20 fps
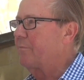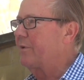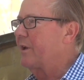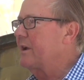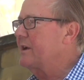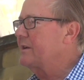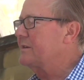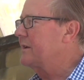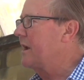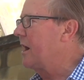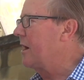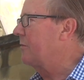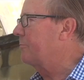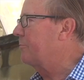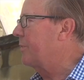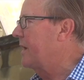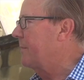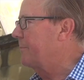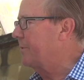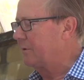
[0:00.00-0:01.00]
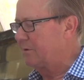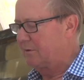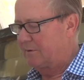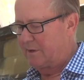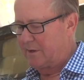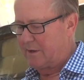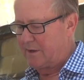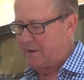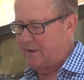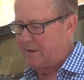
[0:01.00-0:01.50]
Please note, people,
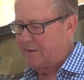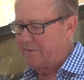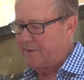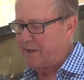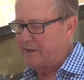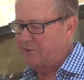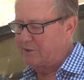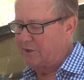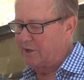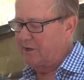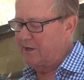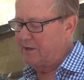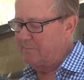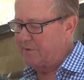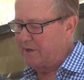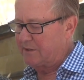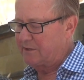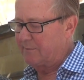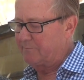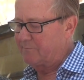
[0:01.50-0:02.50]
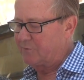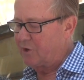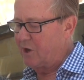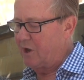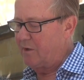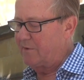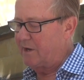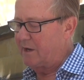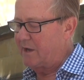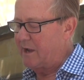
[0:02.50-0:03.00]
that Julie Bishop
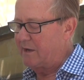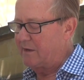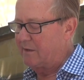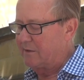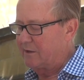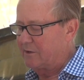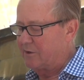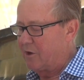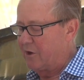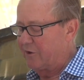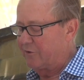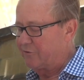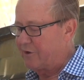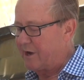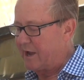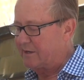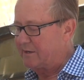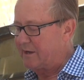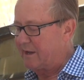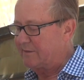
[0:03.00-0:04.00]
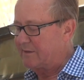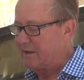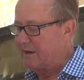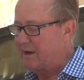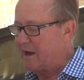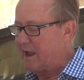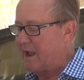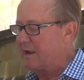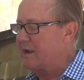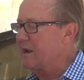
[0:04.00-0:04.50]
terminated the contract at the
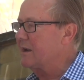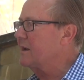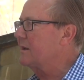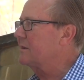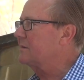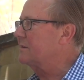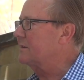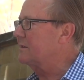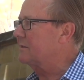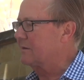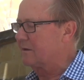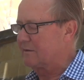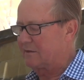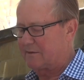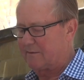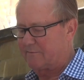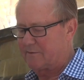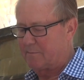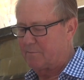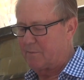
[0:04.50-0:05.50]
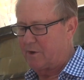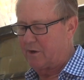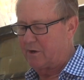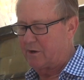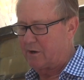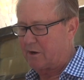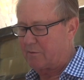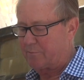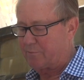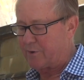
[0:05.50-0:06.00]
nagging insistence of the
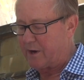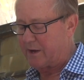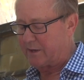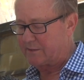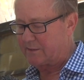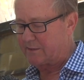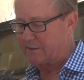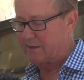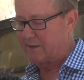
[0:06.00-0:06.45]
Murdoch press.